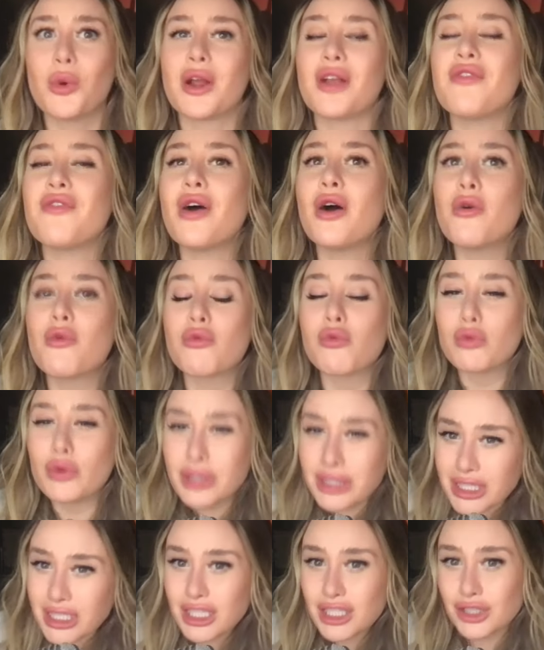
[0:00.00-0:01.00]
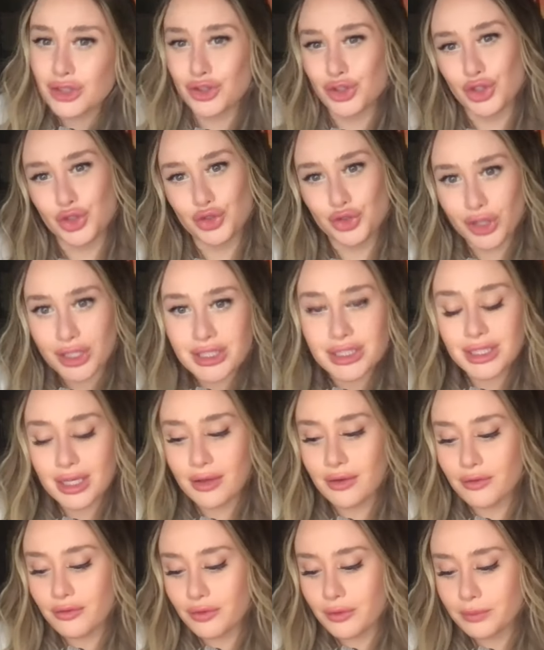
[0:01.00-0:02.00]
it felt really constrictive.
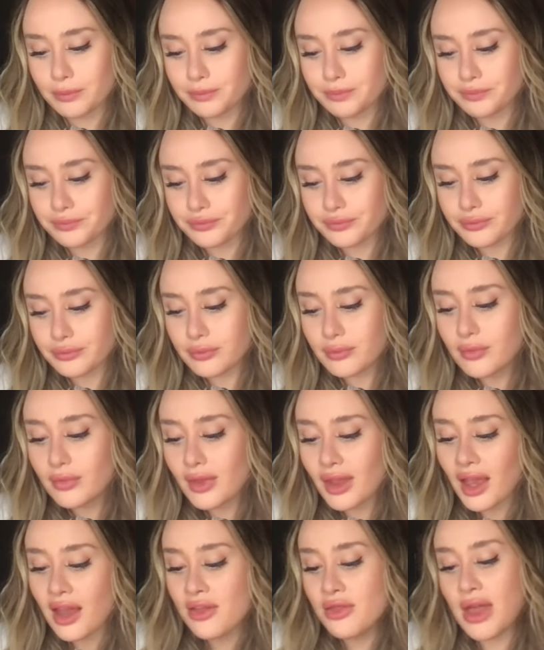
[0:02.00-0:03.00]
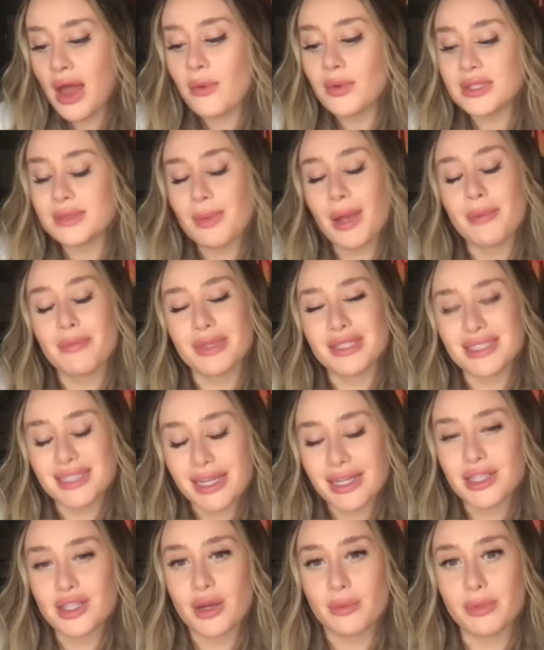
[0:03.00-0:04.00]
And that was my
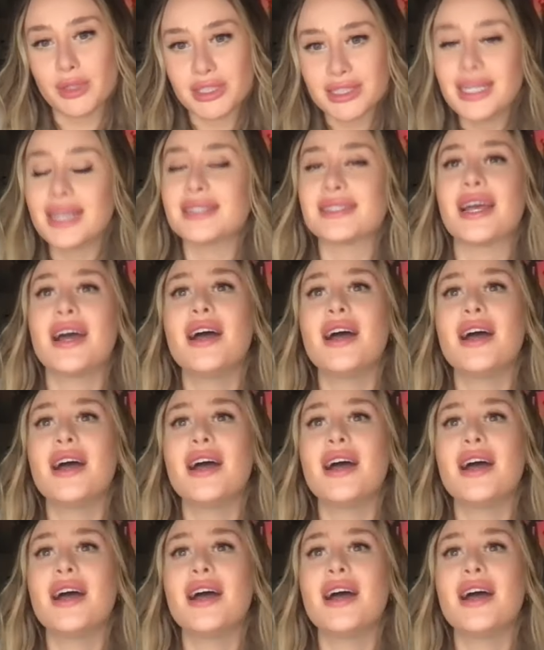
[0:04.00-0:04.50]
mistake number six.